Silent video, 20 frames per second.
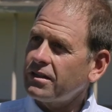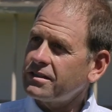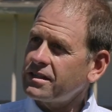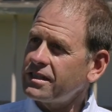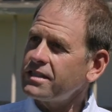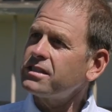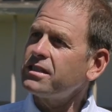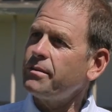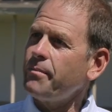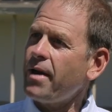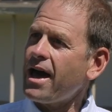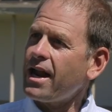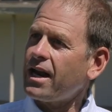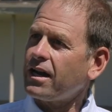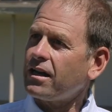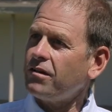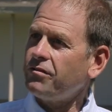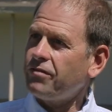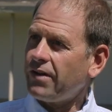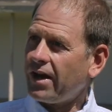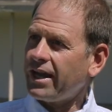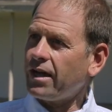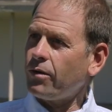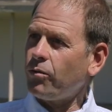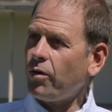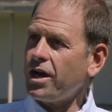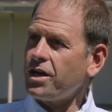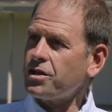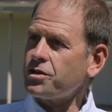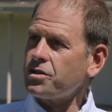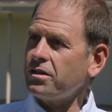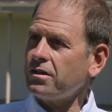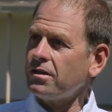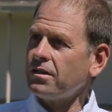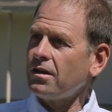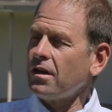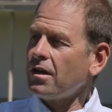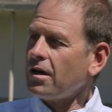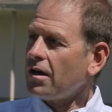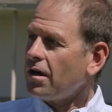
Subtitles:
systematic evaluation